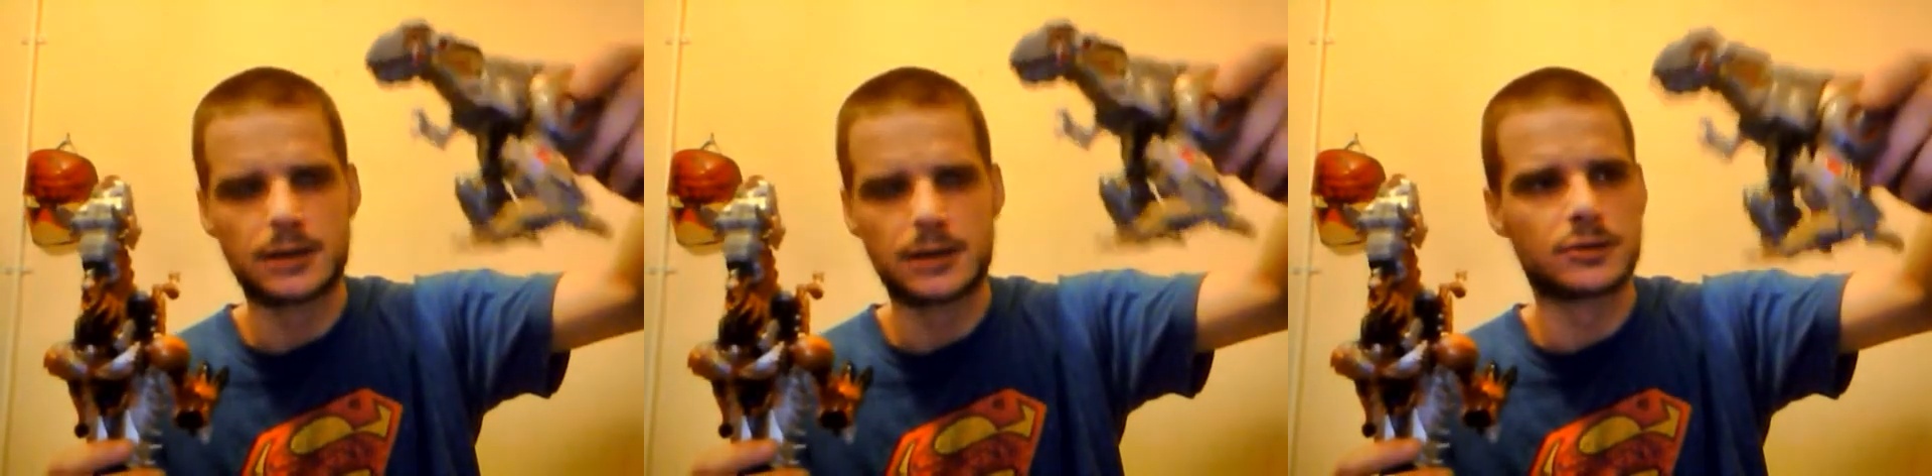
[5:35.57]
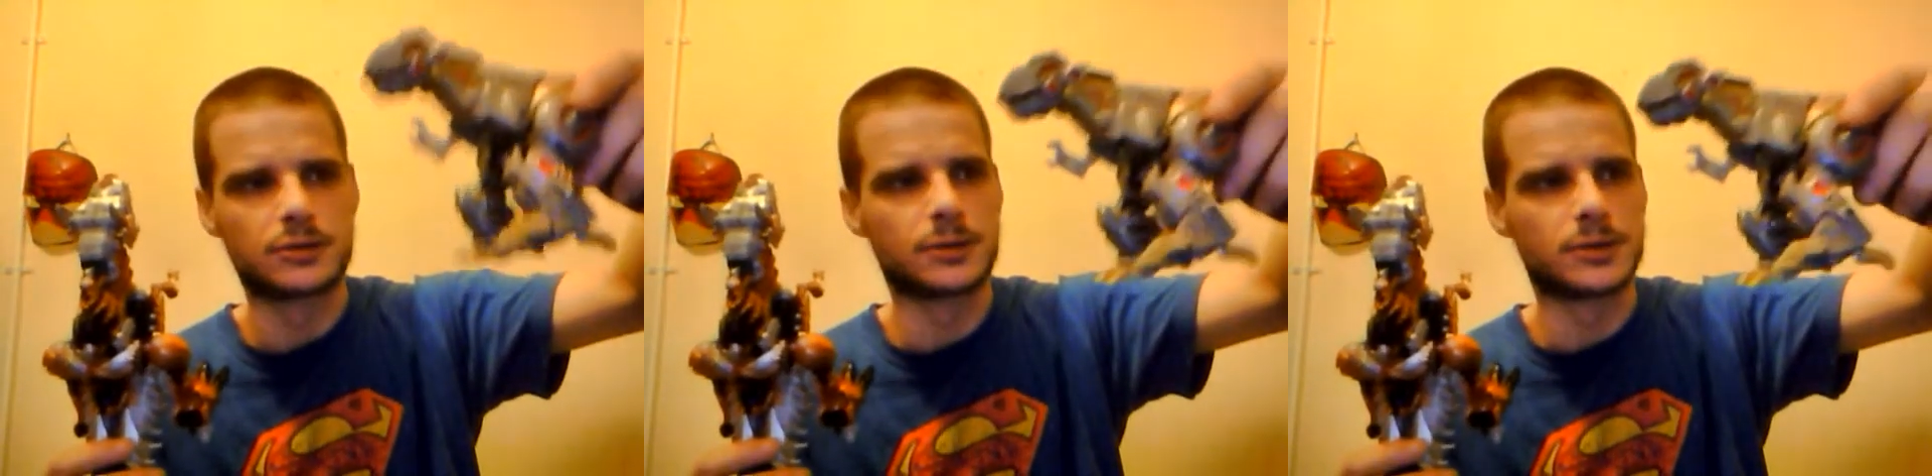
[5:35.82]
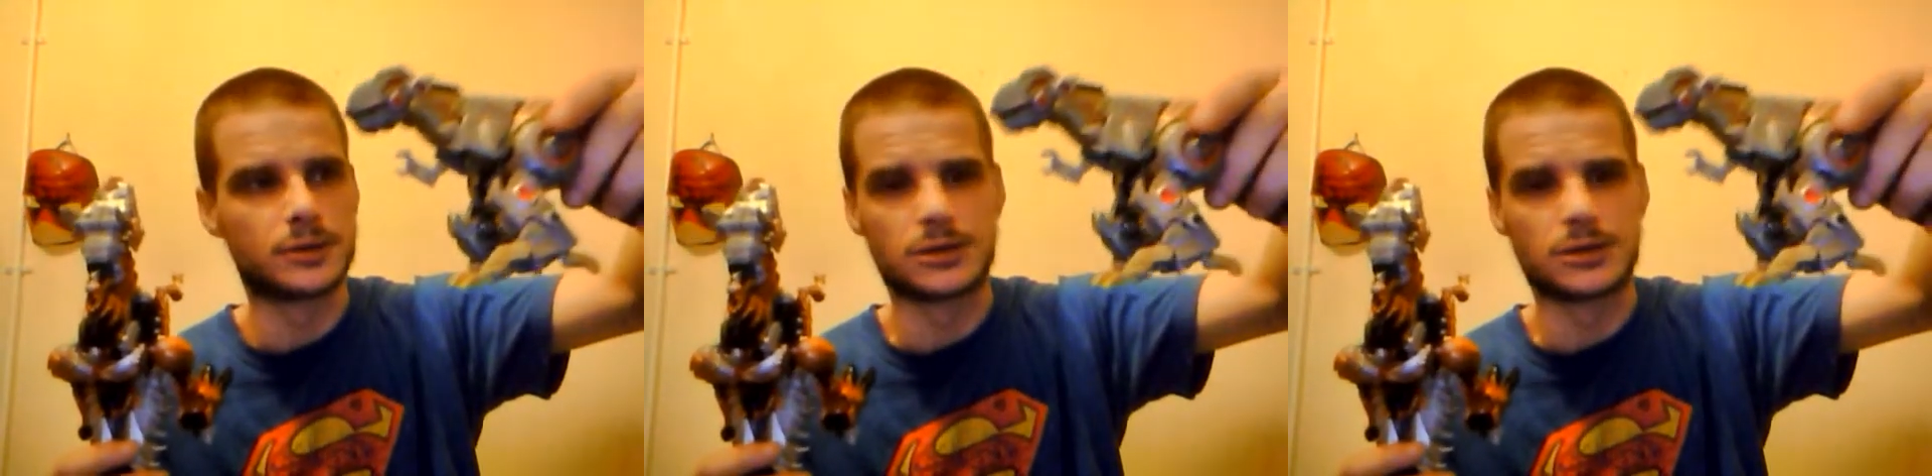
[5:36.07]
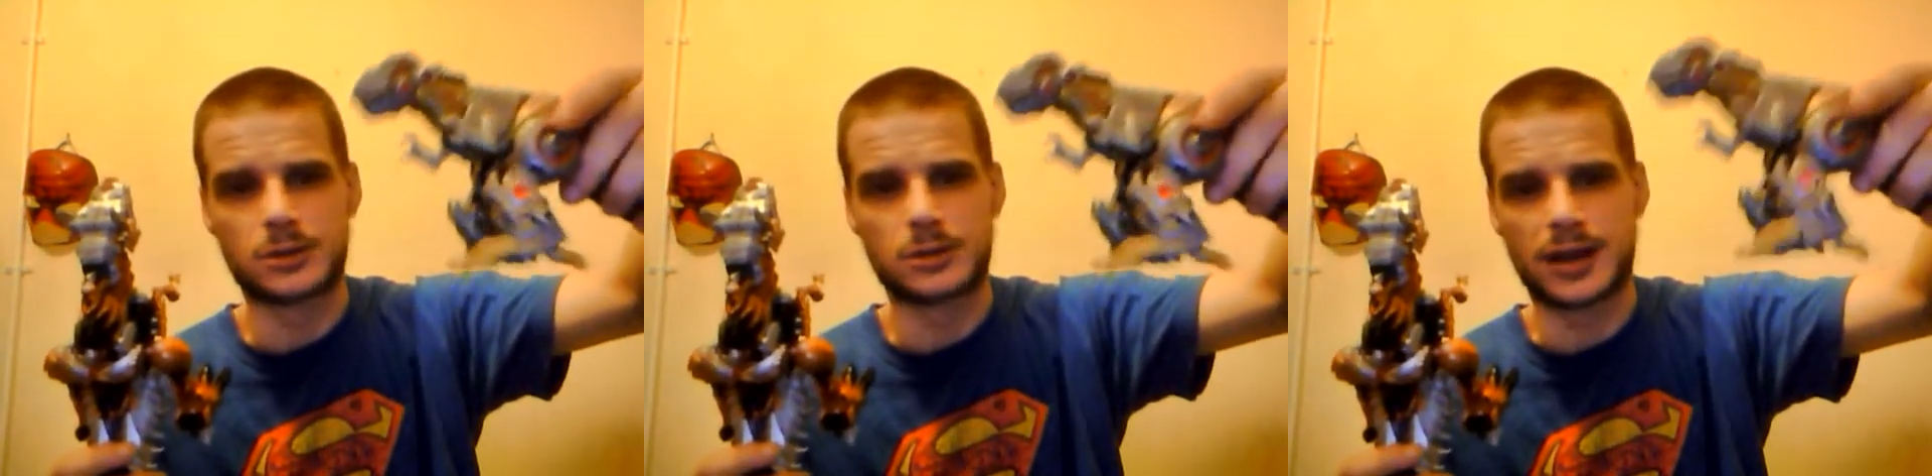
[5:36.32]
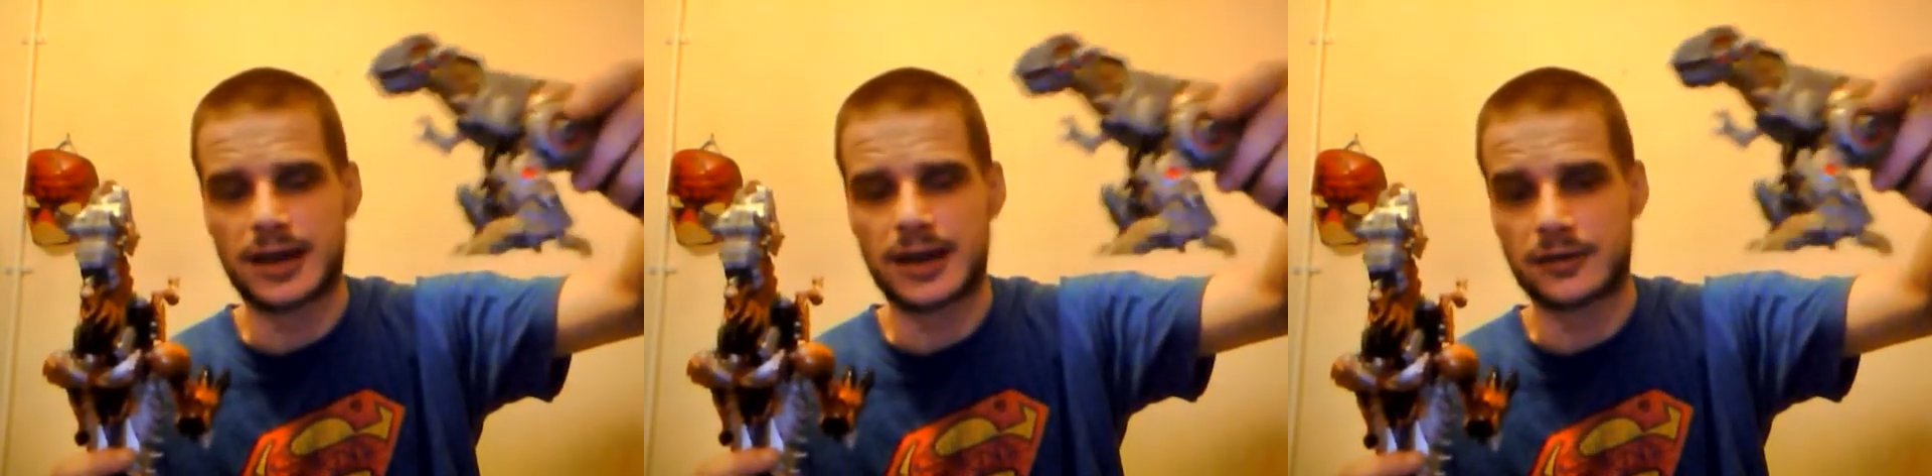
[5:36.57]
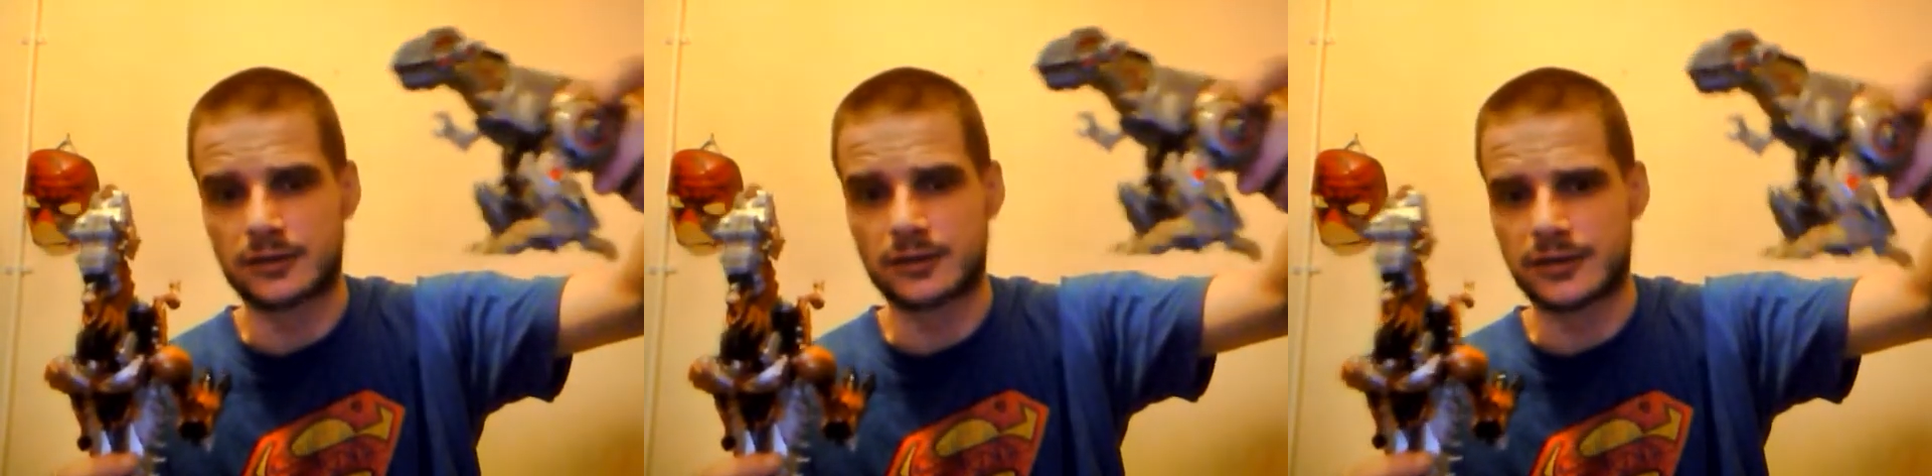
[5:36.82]
properly, which is why I
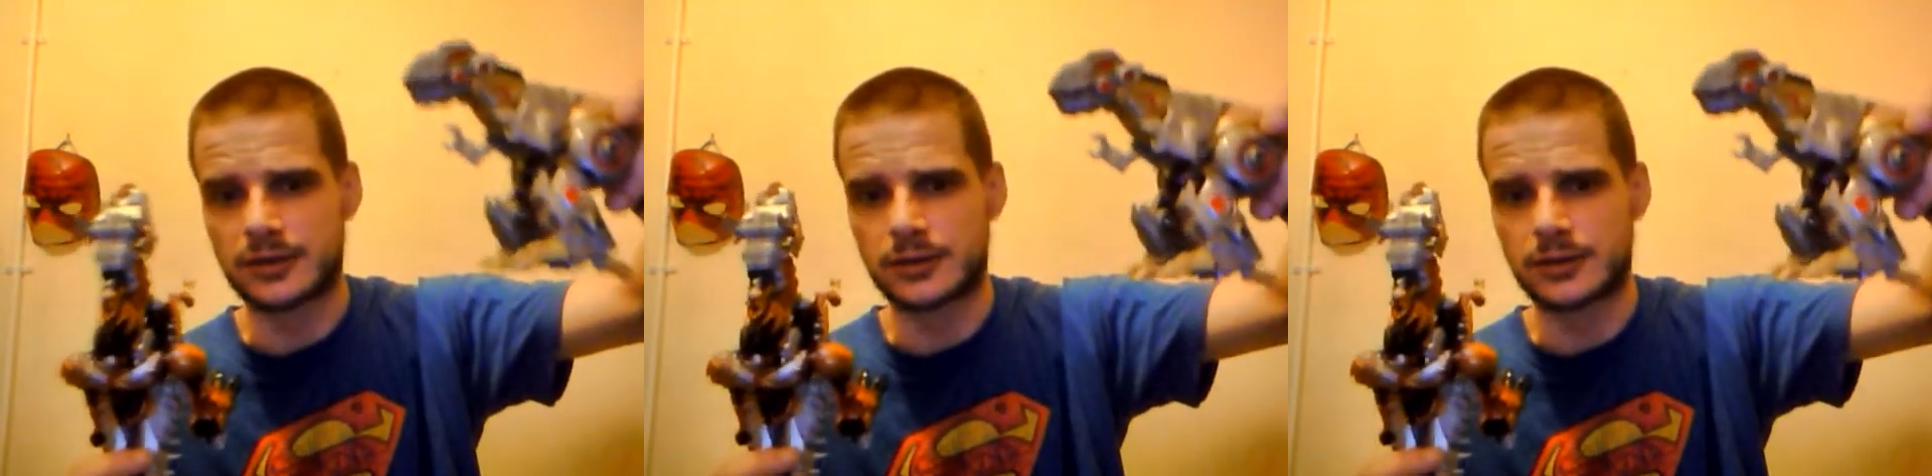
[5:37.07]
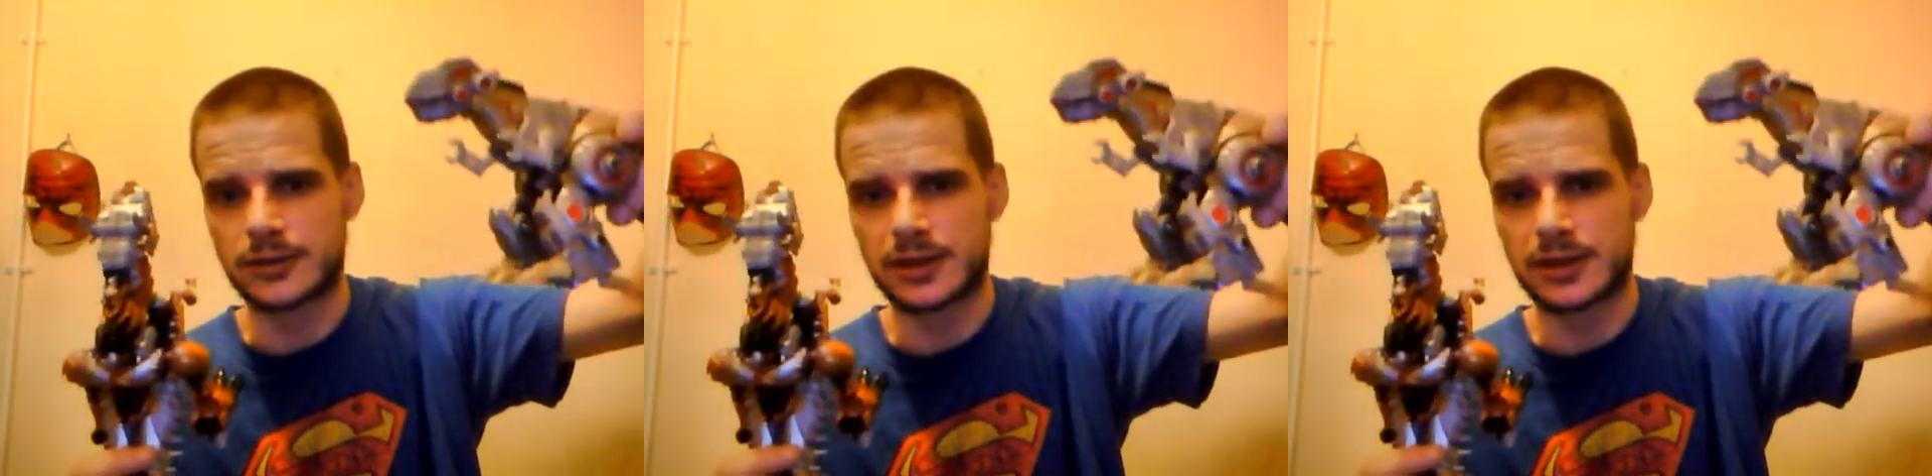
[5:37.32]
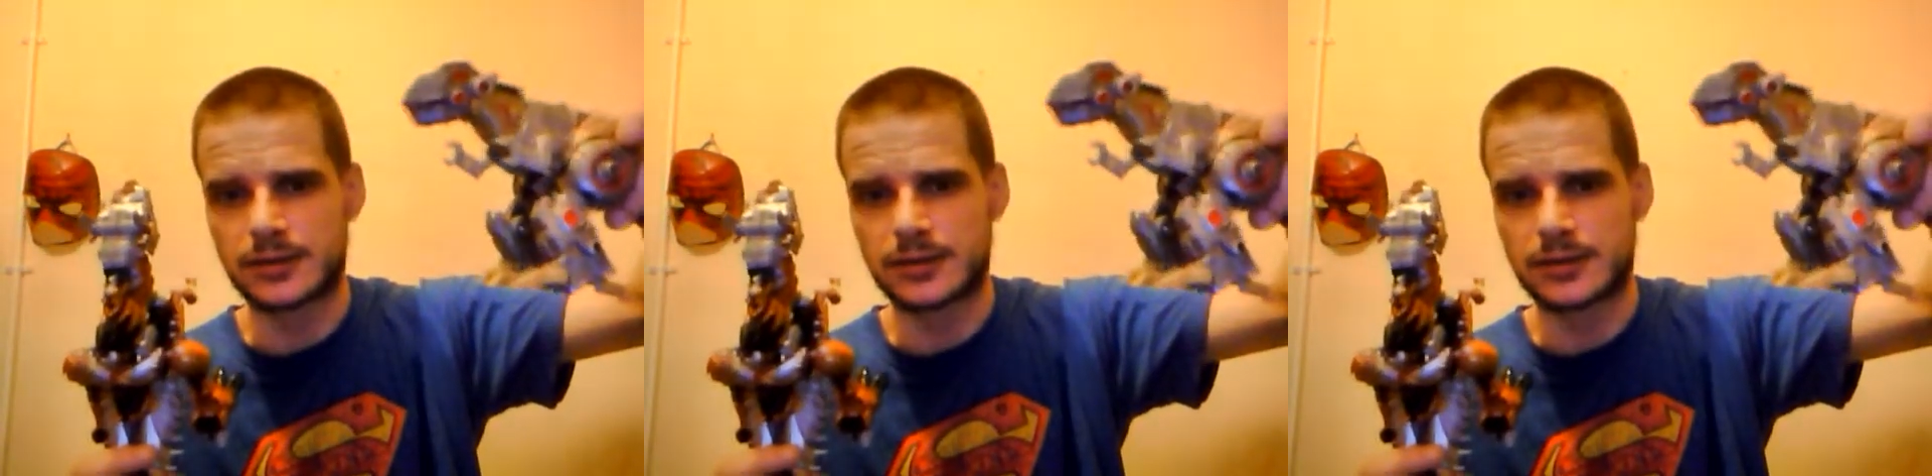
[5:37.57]
haven't reviewed them yet,